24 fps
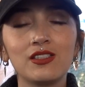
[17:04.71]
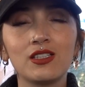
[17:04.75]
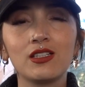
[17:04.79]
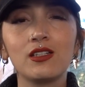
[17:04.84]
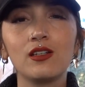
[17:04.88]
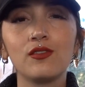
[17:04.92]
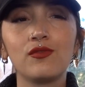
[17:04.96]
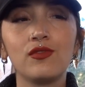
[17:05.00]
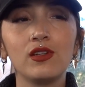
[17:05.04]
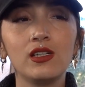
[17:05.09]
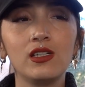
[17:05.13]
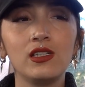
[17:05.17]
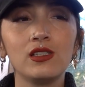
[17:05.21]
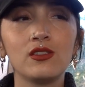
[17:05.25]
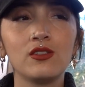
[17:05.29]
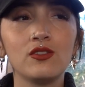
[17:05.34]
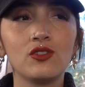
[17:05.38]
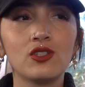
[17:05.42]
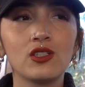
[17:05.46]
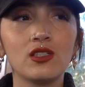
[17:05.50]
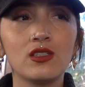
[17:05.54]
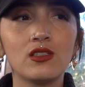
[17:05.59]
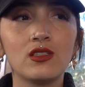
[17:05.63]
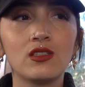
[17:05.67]
It's a good feeling
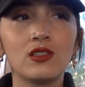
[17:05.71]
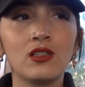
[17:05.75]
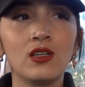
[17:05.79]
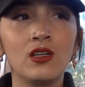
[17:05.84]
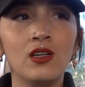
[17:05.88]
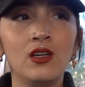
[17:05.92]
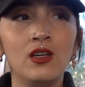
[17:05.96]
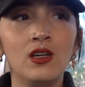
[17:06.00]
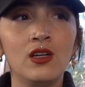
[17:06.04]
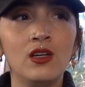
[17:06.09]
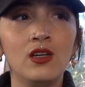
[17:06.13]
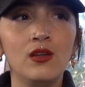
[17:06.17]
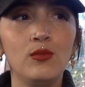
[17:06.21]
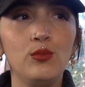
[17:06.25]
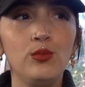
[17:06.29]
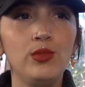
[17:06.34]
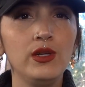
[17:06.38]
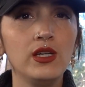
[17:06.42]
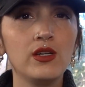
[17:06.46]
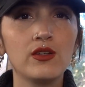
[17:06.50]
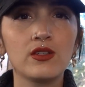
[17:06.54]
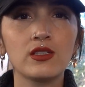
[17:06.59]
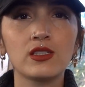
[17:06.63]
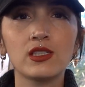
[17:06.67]
to just
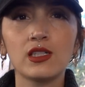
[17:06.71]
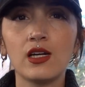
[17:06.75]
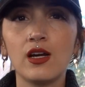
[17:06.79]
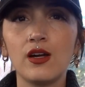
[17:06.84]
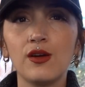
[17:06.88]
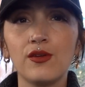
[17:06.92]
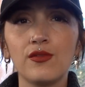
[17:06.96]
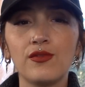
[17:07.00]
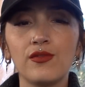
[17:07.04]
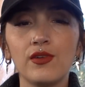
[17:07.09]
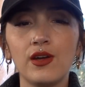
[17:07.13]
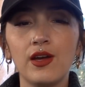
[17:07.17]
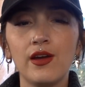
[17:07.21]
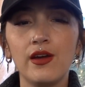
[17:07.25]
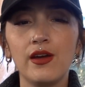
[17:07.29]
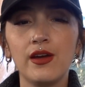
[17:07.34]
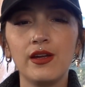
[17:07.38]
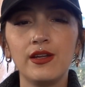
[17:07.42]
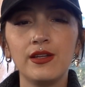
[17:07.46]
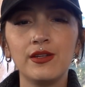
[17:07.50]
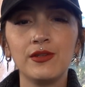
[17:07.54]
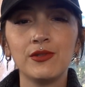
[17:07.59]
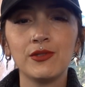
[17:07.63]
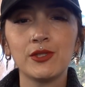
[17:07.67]
be yourself.
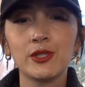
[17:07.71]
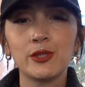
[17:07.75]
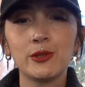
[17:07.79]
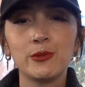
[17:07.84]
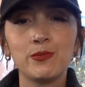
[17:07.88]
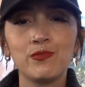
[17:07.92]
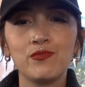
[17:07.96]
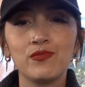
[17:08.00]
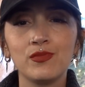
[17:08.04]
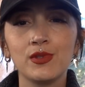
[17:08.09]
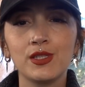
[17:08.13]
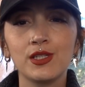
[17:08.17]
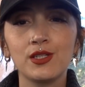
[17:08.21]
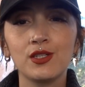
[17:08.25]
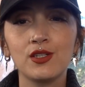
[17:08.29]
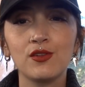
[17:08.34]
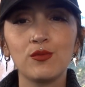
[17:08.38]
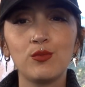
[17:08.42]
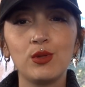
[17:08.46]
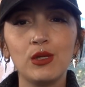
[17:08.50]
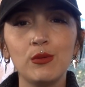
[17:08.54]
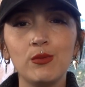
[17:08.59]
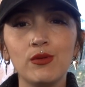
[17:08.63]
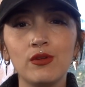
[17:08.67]
And
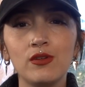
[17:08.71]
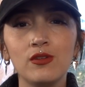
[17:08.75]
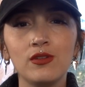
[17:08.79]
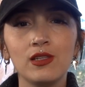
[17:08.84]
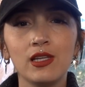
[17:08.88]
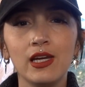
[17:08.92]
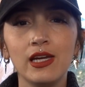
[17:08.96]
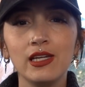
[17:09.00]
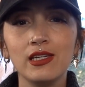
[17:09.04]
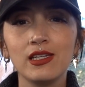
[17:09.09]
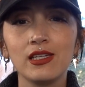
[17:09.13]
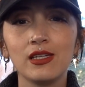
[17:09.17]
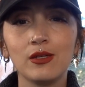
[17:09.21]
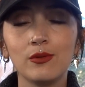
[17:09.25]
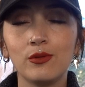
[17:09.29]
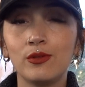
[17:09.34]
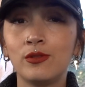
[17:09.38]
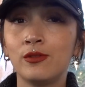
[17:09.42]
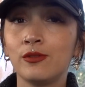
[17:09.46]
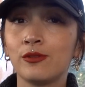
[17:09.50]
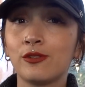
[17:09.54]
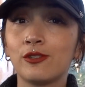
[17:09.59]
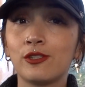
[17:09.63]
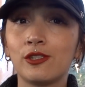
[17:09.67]
if people don't like it,
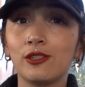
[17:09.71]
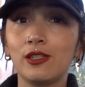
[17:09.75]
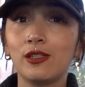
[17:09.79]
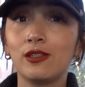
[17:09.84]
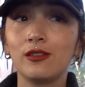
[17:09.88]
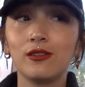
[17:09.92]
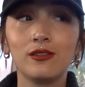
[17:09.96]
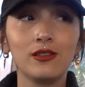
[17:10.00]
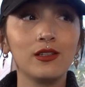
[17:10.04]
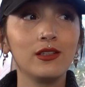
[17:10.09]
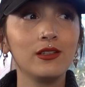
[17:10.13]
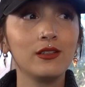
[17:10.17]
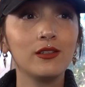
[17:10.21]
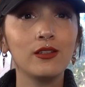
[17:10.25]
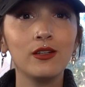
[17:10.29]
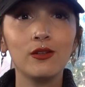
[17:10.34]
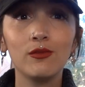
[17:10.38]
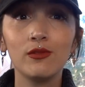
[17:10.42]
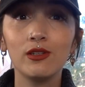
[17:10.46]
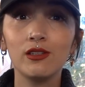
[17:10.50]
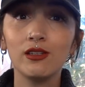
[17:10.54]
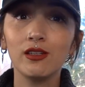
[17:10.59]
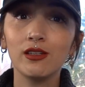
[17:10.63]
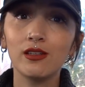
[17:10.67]
well, shit, they
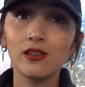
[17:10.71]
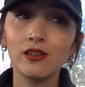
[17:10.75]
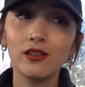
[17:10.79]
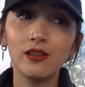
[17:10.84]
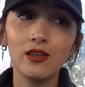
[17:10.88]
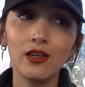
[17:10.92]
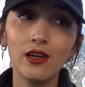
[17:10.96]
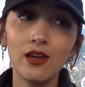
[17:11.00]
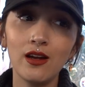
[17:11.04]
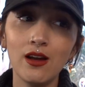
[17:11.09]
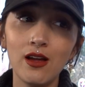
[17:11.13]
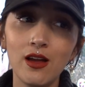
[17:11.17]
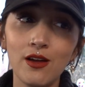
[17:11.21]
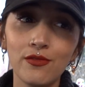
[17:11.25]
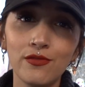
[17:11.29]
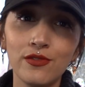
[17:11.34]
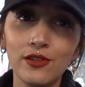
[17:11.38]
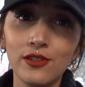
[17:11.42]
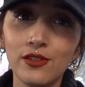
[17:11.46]
know where they can get off.